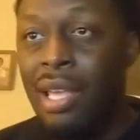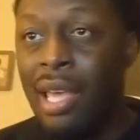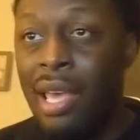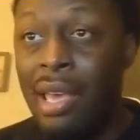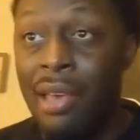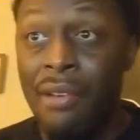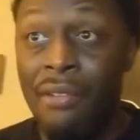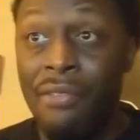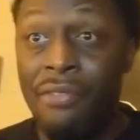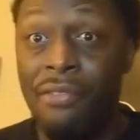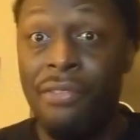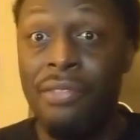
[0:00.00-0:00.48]

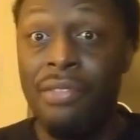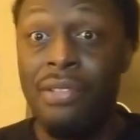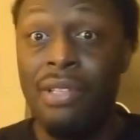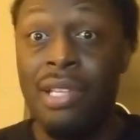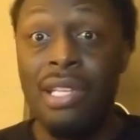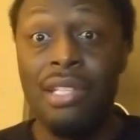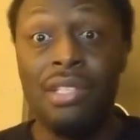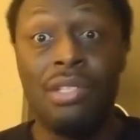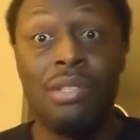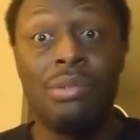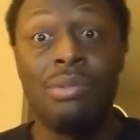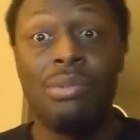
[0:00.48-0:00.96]
if
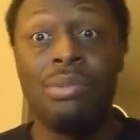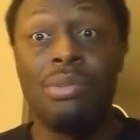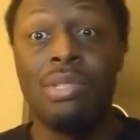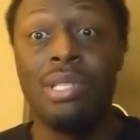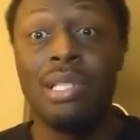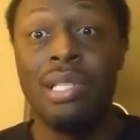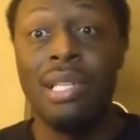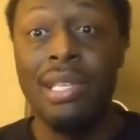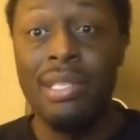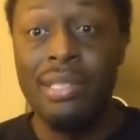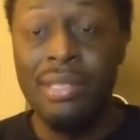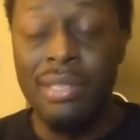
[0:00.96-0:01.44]
they choose
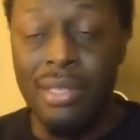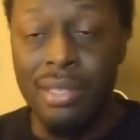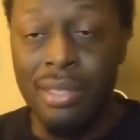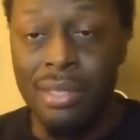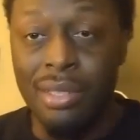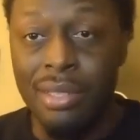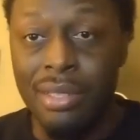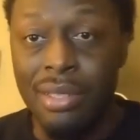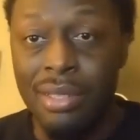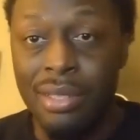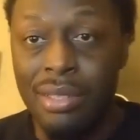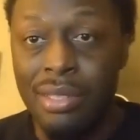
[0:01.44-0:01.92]
to listen.
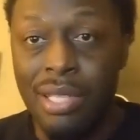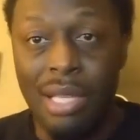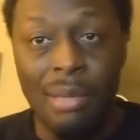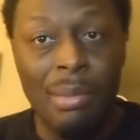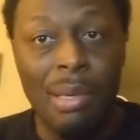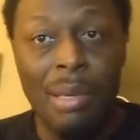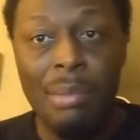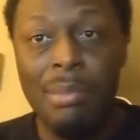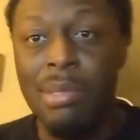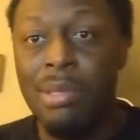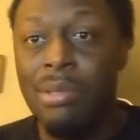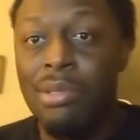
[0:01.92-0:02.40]

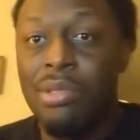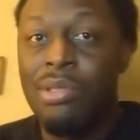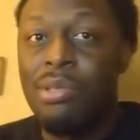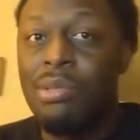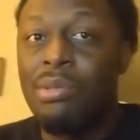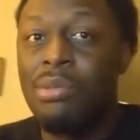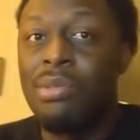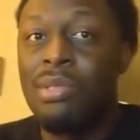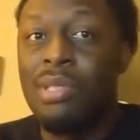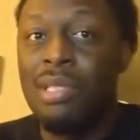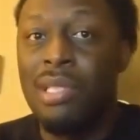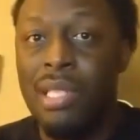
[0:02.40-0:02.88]
Some of them don't
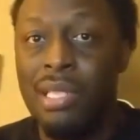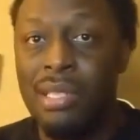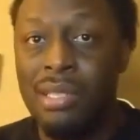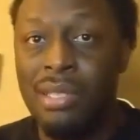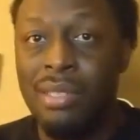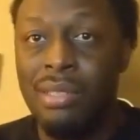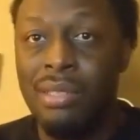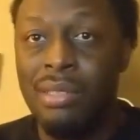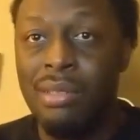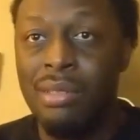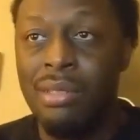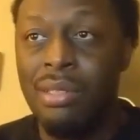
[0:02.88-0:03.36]
choose to
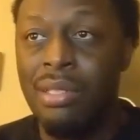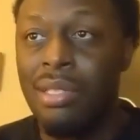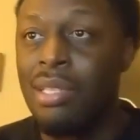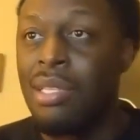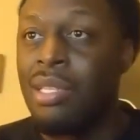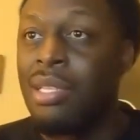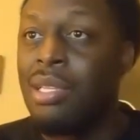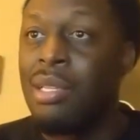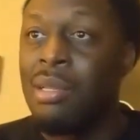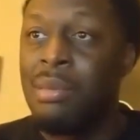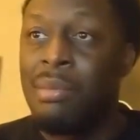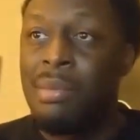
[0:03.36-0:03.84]
listen
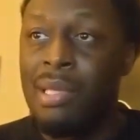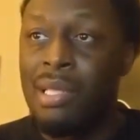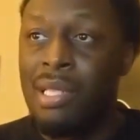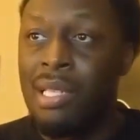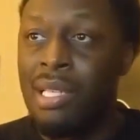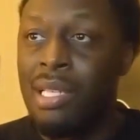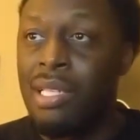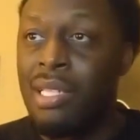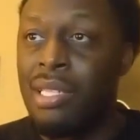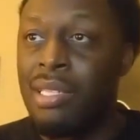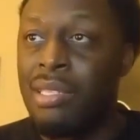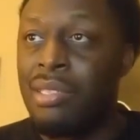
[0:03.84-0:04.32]

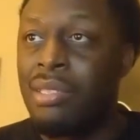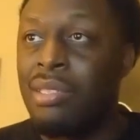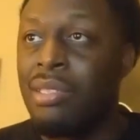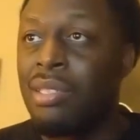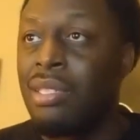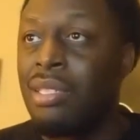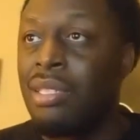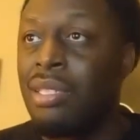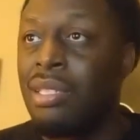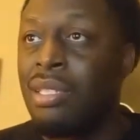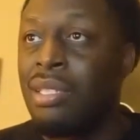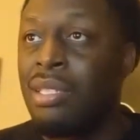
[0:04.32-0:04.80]

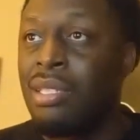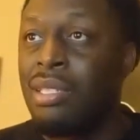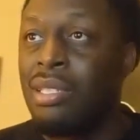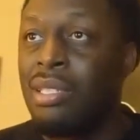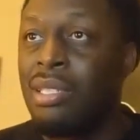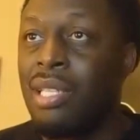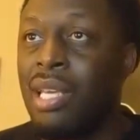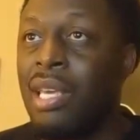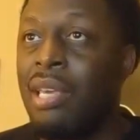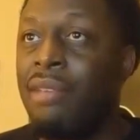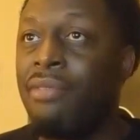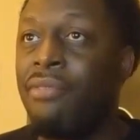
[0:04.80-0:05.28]
because
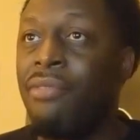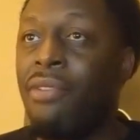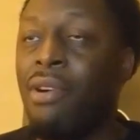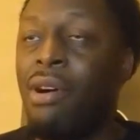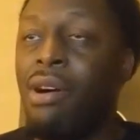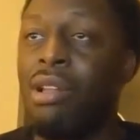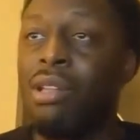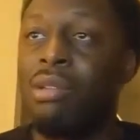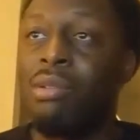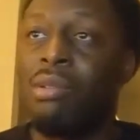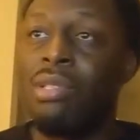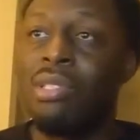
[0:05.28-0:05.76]
they
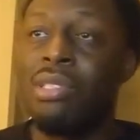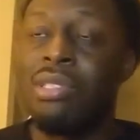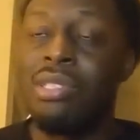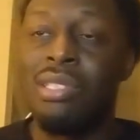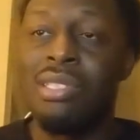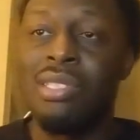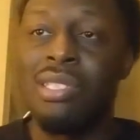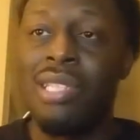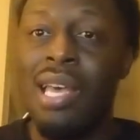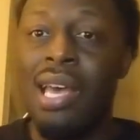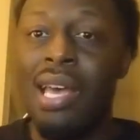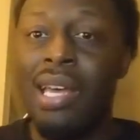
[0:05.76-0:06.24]
following
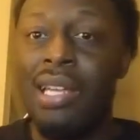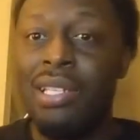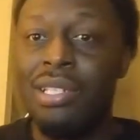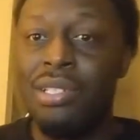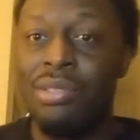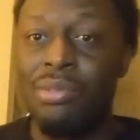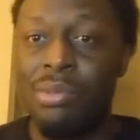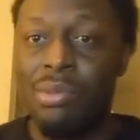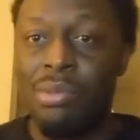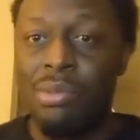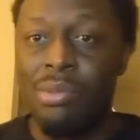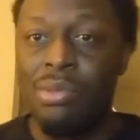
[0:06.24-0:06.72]

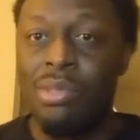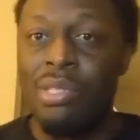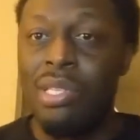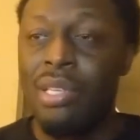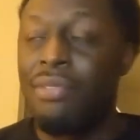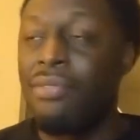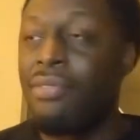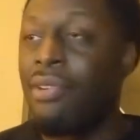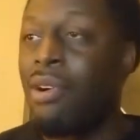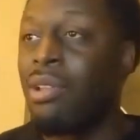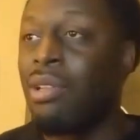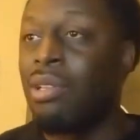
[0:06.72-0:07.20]
society's rules.
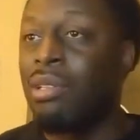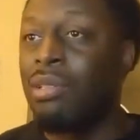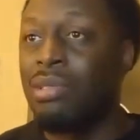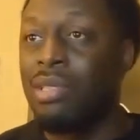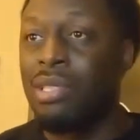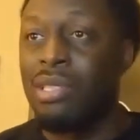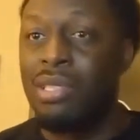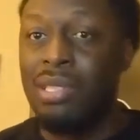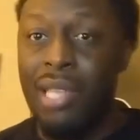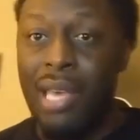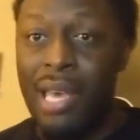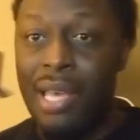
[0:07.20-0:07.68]
They
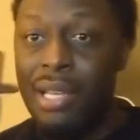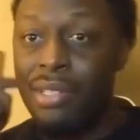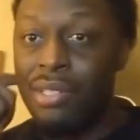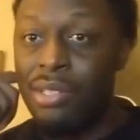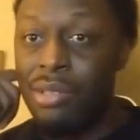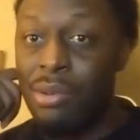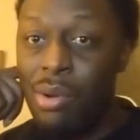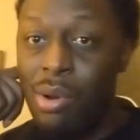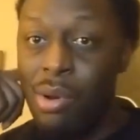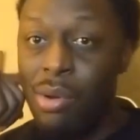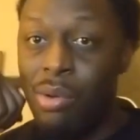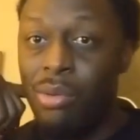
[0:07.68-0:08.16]
following the
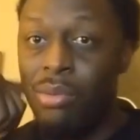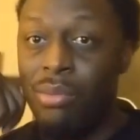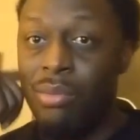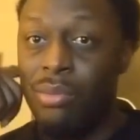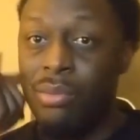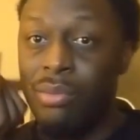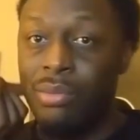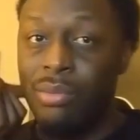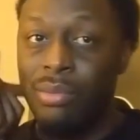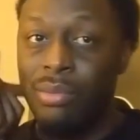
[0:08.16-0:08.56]
status quo.